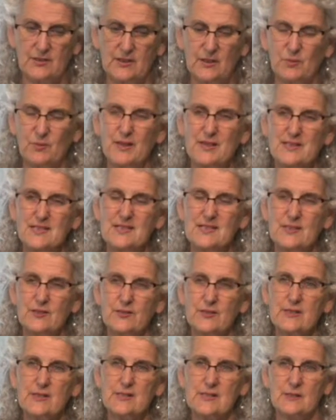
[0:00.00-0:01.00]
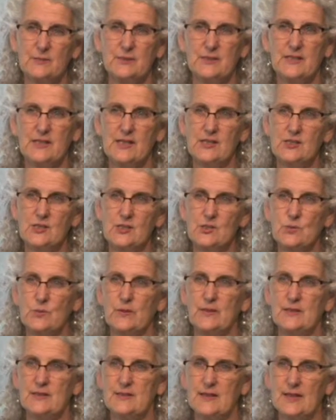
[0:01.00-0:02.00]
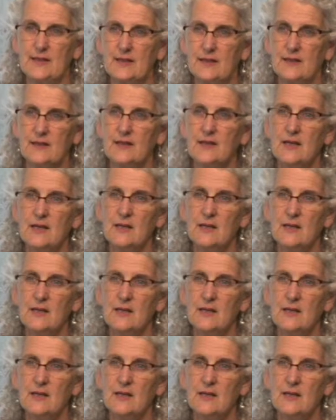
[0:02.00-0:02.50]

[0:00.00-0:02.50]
that we had serious limitations with the data.